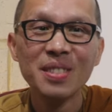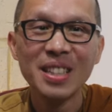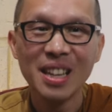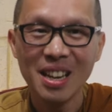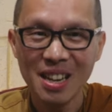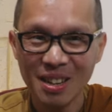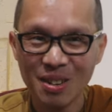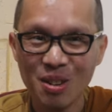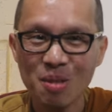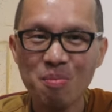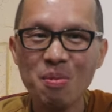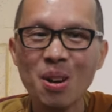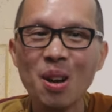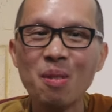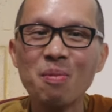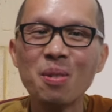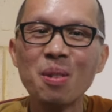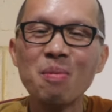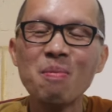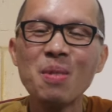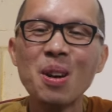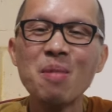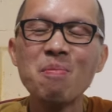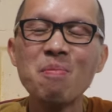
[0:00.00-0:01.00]
Yeah, no
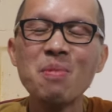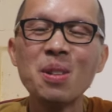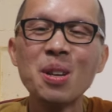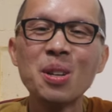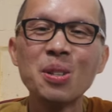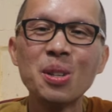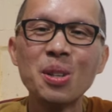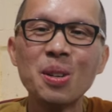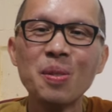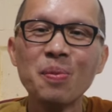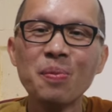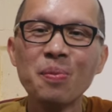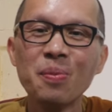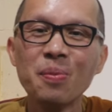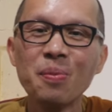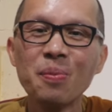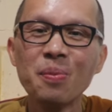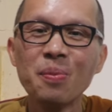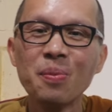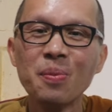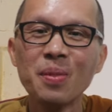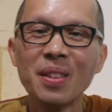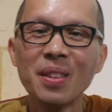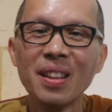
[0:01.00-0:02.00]
problem. My pleasure.
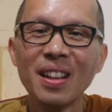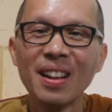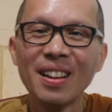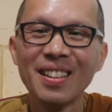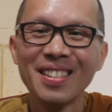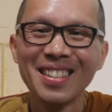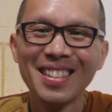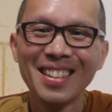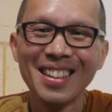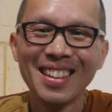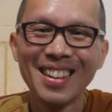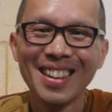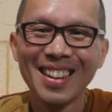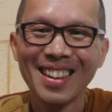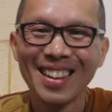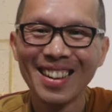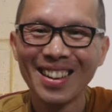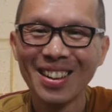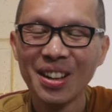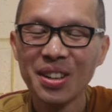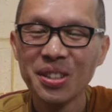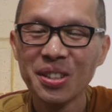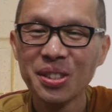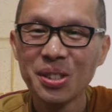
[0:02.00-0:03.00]

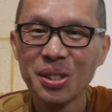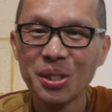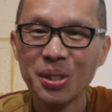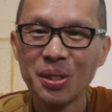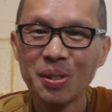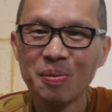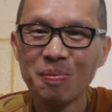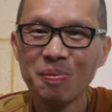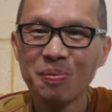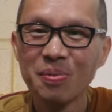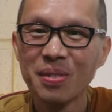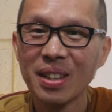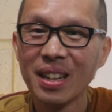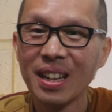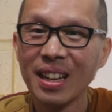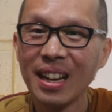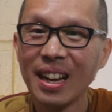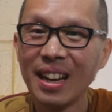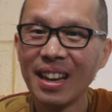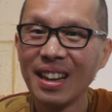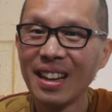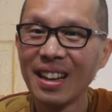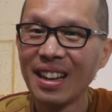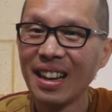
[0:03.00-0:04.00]
Also,
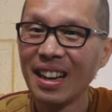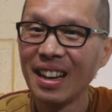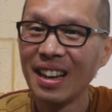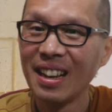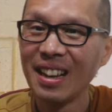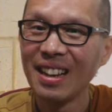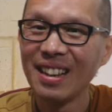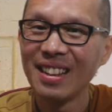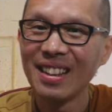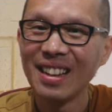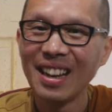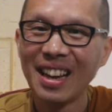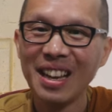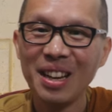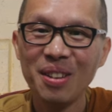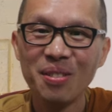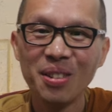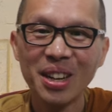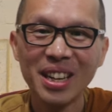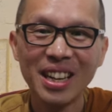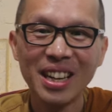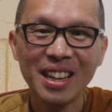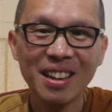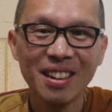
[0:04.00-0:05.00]

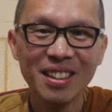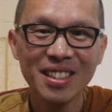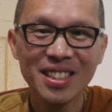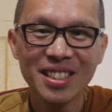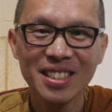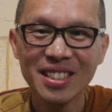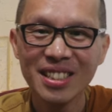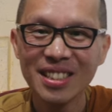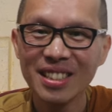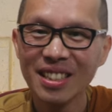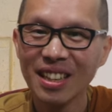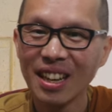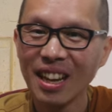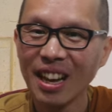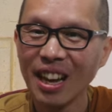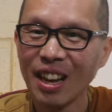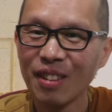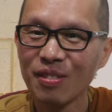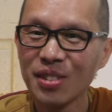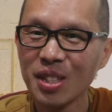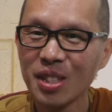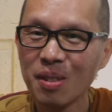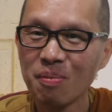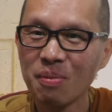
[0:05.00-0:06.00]
anyone else
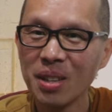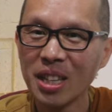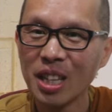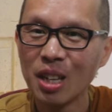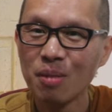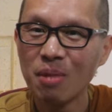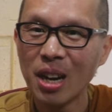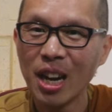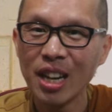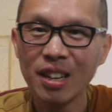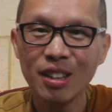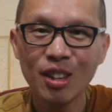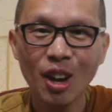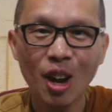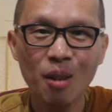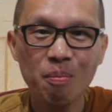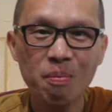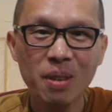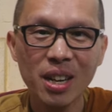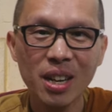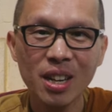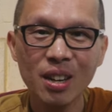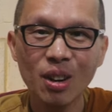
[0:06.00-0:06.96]
have something in mind? Topic?